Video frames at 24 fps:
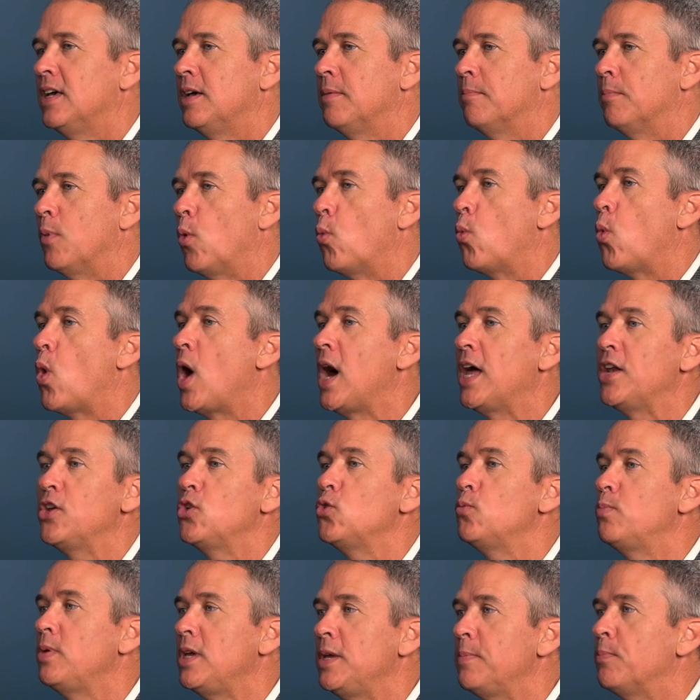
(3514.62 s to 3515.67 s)
But what
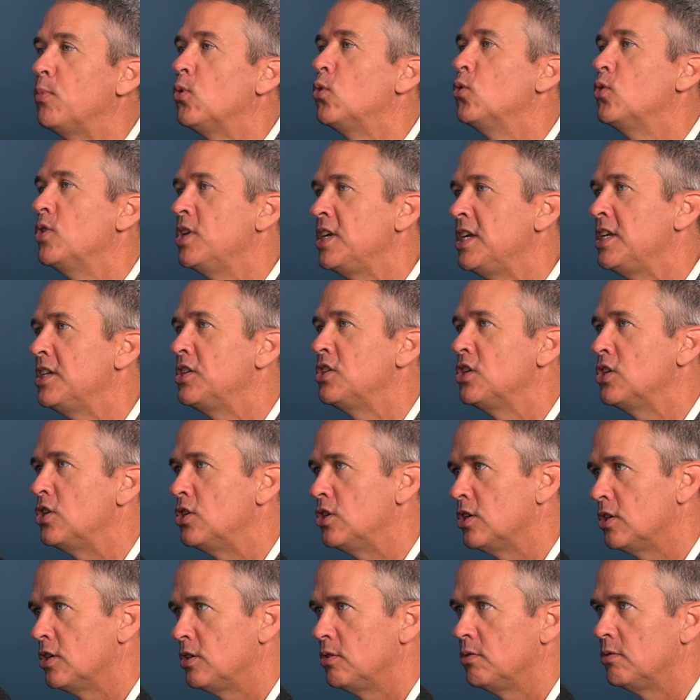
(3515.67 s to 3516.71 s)
do people need to
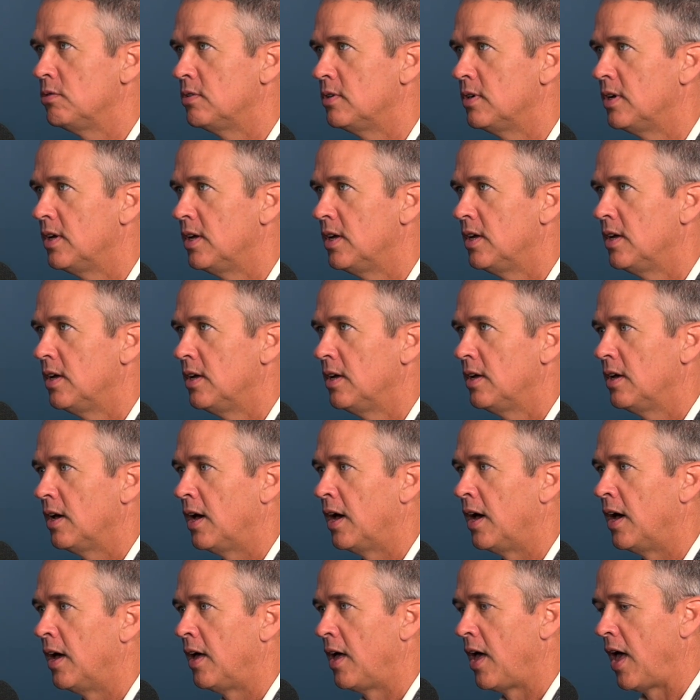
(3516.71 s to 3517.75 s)
do?
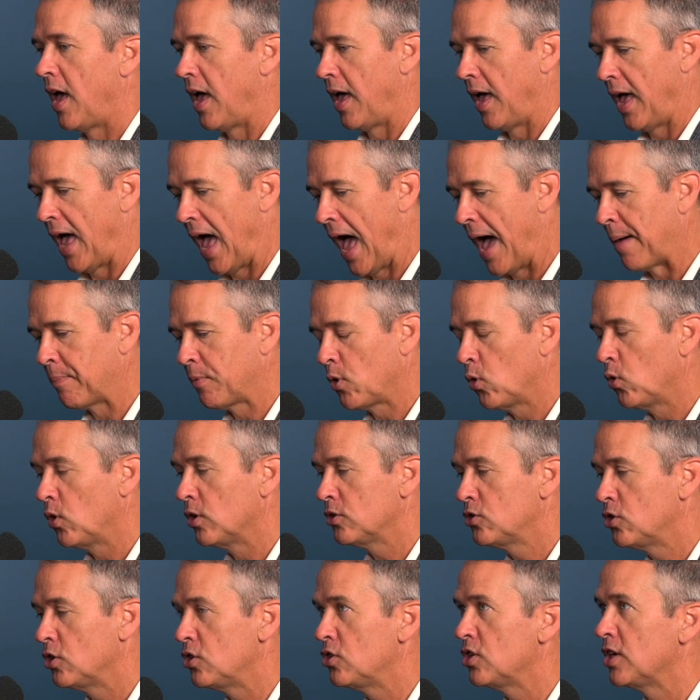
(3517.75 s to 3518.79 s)
I'm going
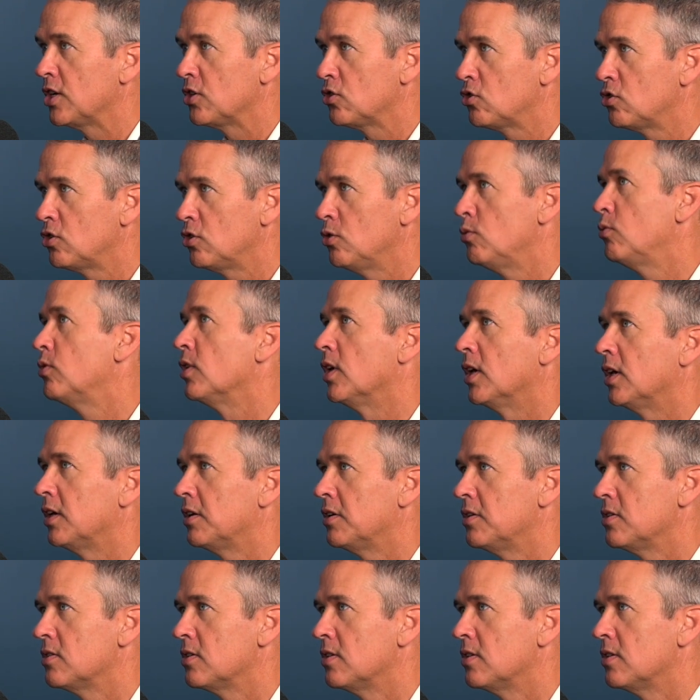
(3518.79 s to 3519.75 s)
to suggest two things.